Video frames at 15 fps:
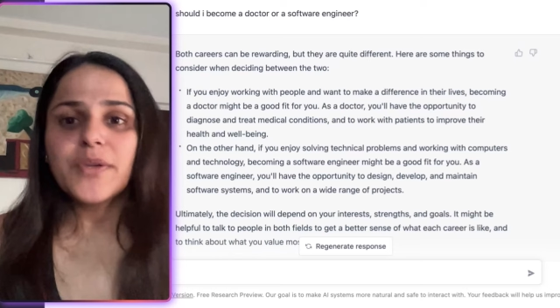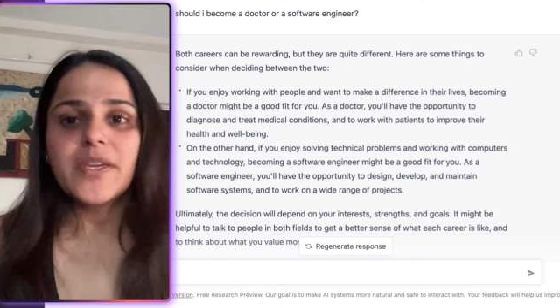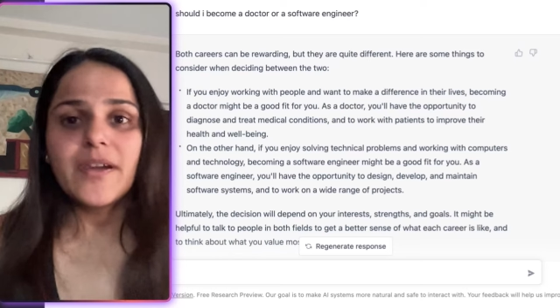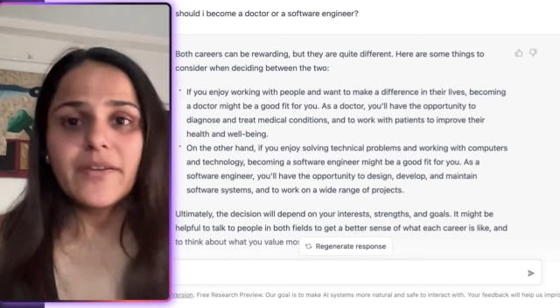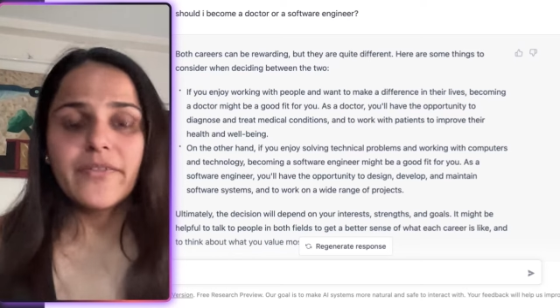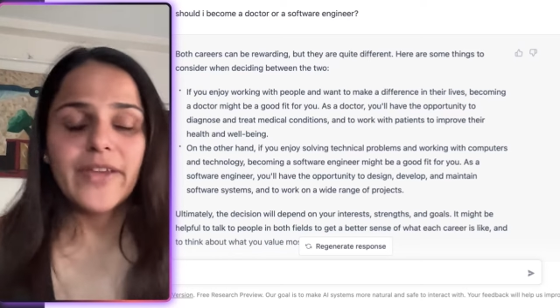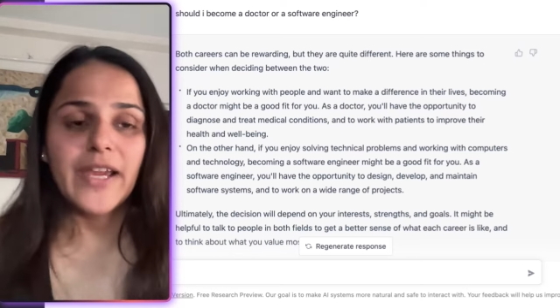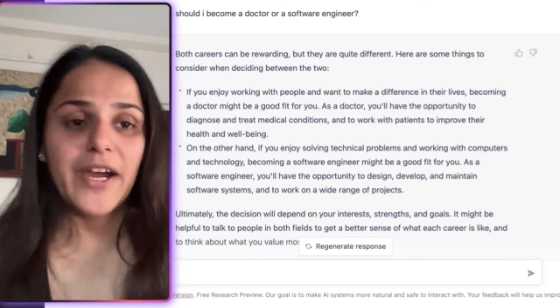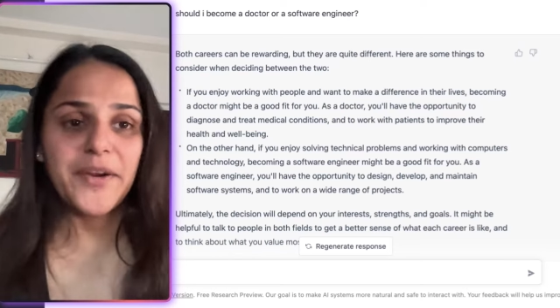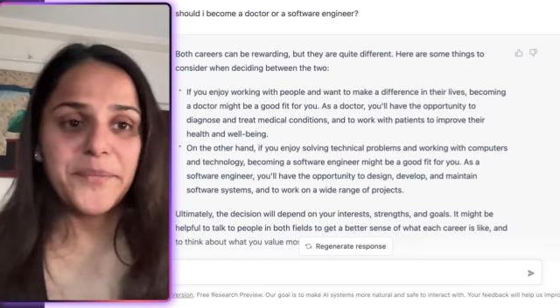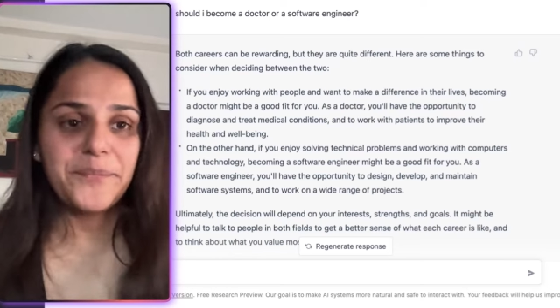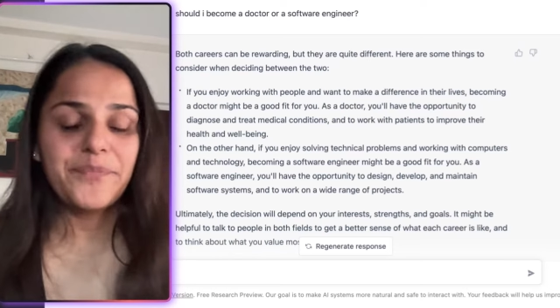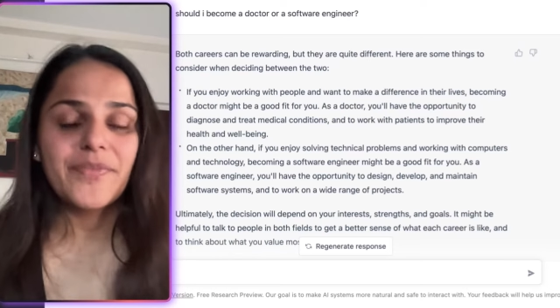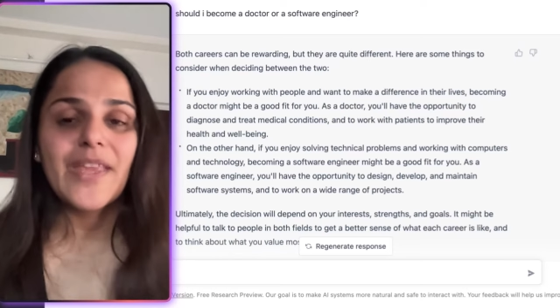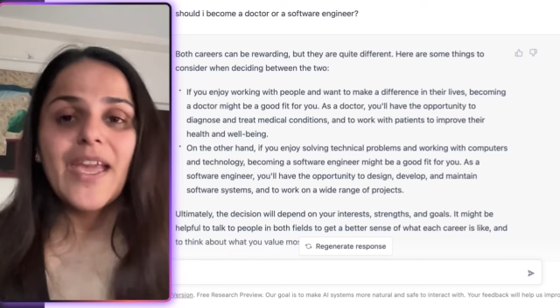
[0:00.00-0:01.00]
So here we are.
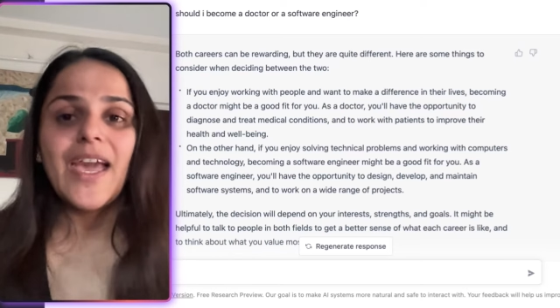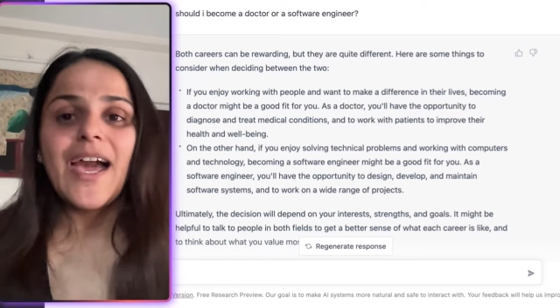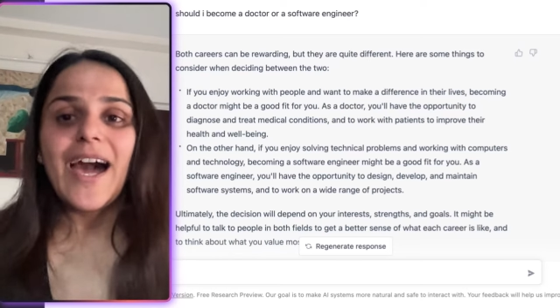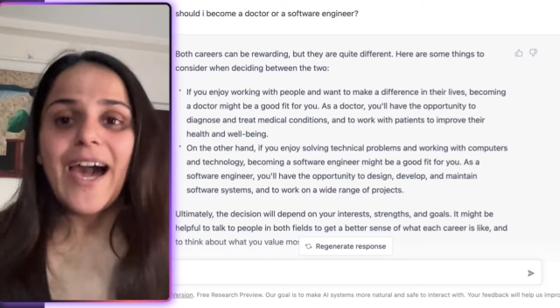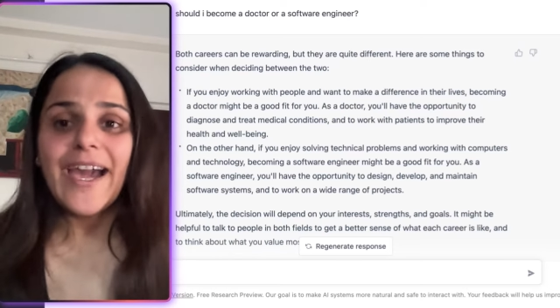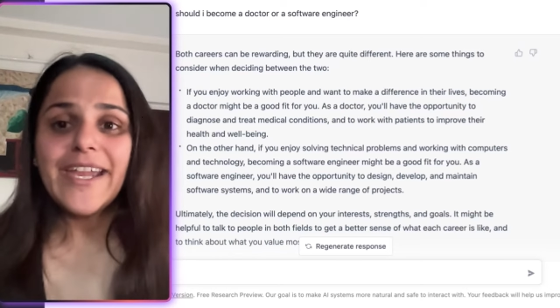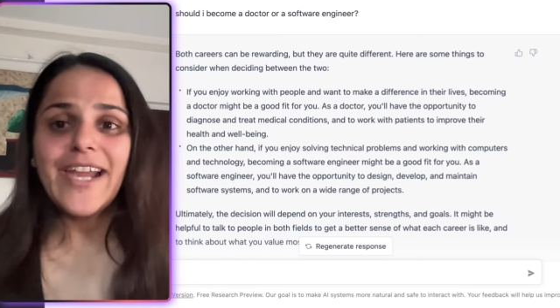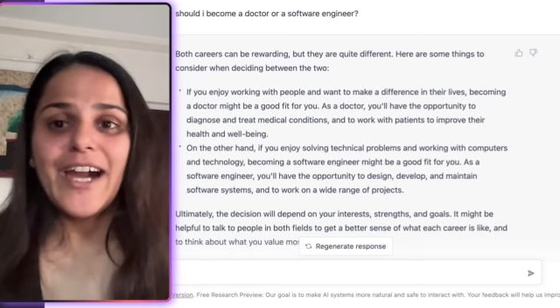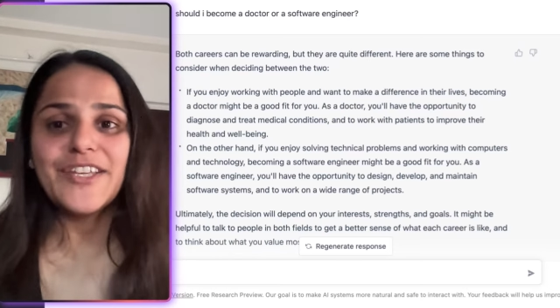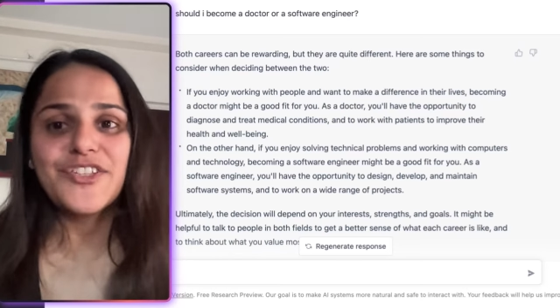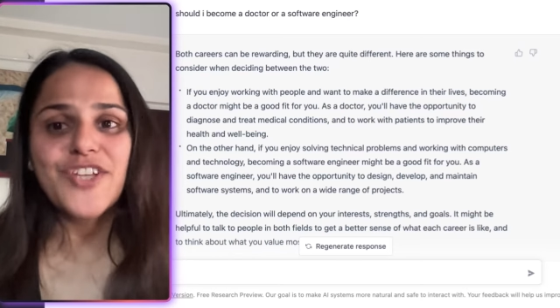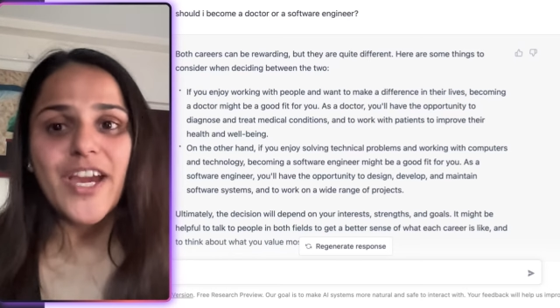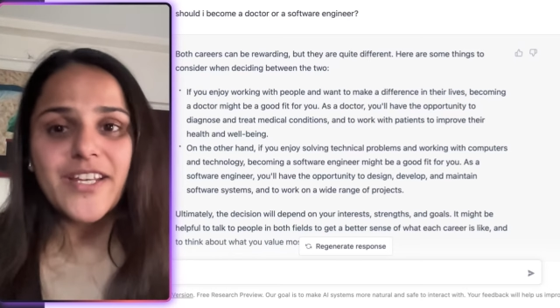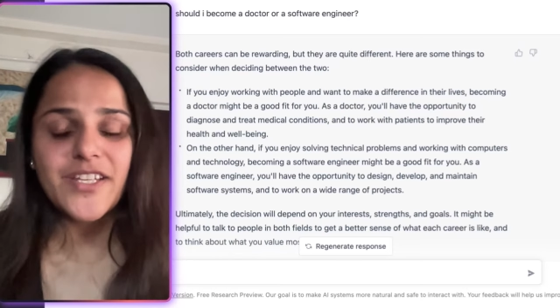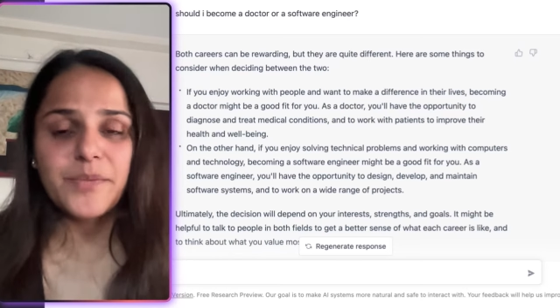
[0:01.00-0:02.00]
I
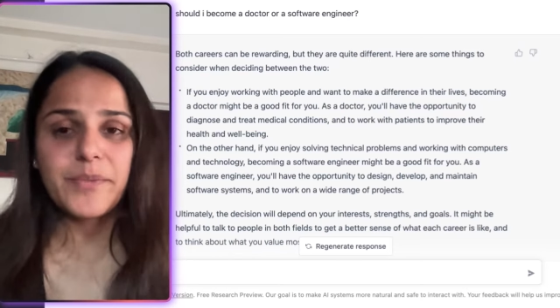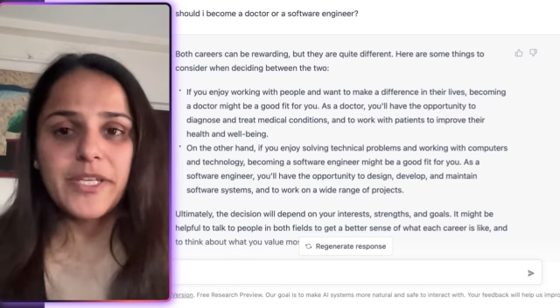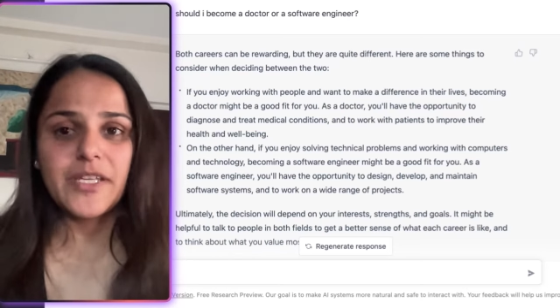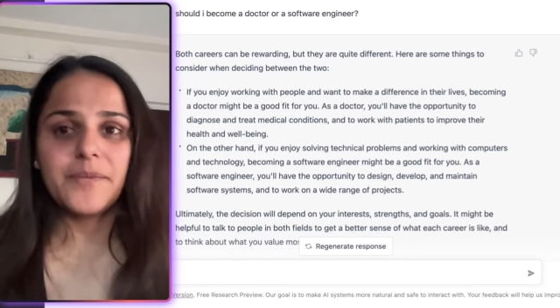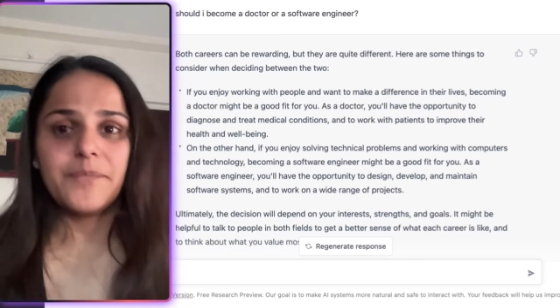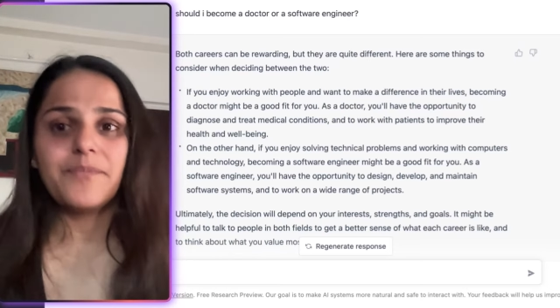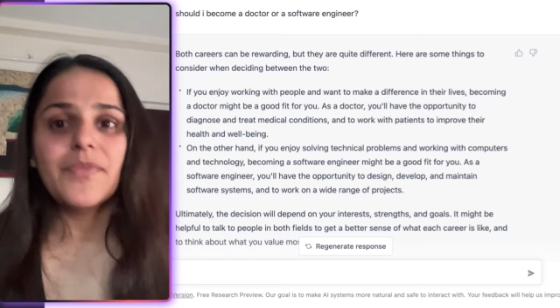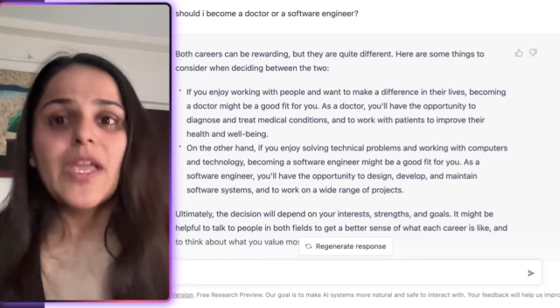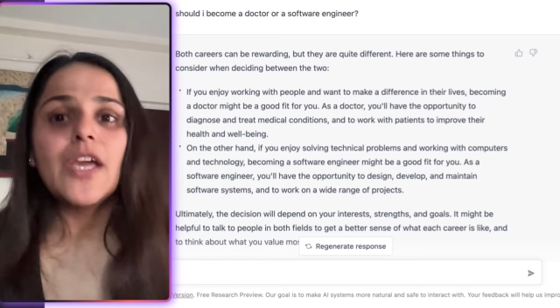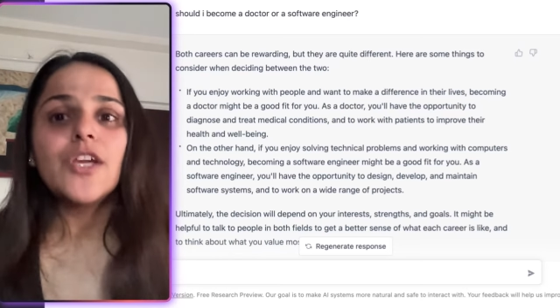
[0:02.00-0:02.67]
asked ChatGPT,